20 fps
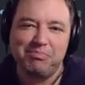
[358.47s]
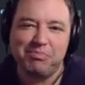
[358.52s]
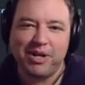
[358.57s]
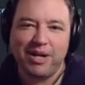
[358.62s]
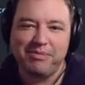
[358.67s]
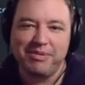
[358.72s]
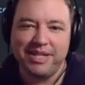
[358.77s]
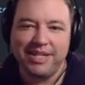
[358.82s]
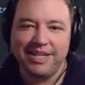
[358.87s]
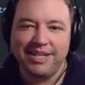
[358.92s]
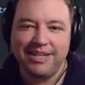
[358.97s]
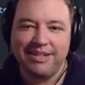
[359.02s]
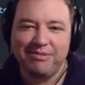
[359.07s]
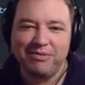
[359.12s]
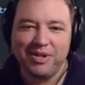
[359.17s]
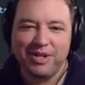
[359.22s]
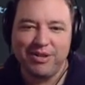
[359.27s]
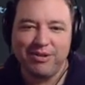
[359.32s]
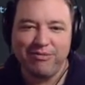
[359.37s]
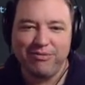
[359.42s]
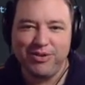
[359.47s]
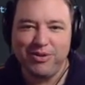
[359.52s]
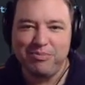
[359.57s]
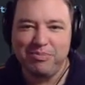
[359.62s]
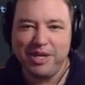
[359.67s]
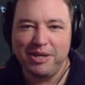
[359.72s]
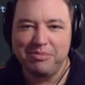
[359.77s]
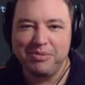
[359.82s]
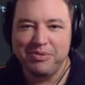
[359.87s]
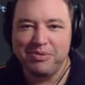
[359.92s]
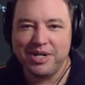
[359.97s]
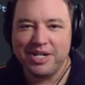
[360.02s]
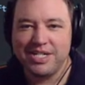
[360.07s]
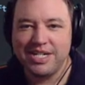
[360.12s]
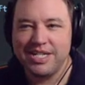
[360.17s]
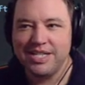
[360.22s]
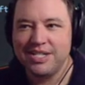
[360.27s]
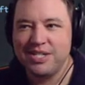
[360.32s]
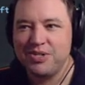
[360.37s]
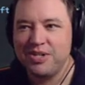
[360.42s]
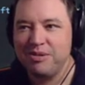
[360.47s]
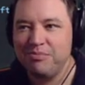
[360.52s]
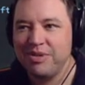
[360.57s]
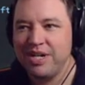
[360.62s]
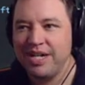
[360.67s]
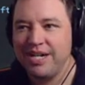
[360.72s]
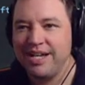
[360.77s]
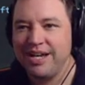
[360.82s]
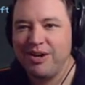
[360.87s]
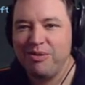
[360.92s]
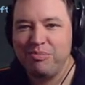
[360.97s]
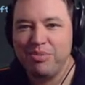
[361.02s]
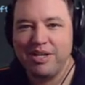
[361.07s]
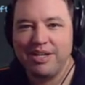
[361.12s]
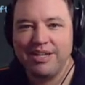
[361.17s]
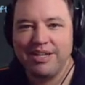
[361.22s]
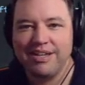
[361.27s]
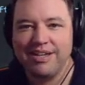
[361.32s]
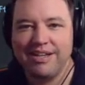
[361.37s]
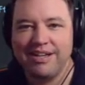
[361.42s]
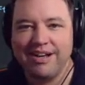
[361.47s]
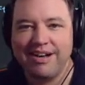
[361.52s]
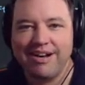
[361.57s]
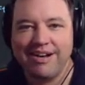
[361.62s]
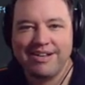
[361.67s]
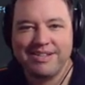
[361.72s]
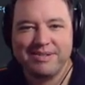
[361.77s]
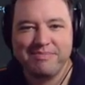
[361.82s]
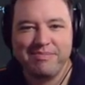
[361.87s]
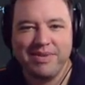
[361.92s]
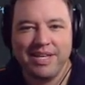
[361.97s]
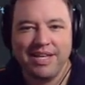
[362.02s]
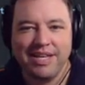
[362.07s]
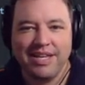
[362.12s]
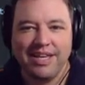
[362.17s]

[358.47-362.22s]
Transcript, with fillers: Probably one of the few people watching the stream right now, but awesome.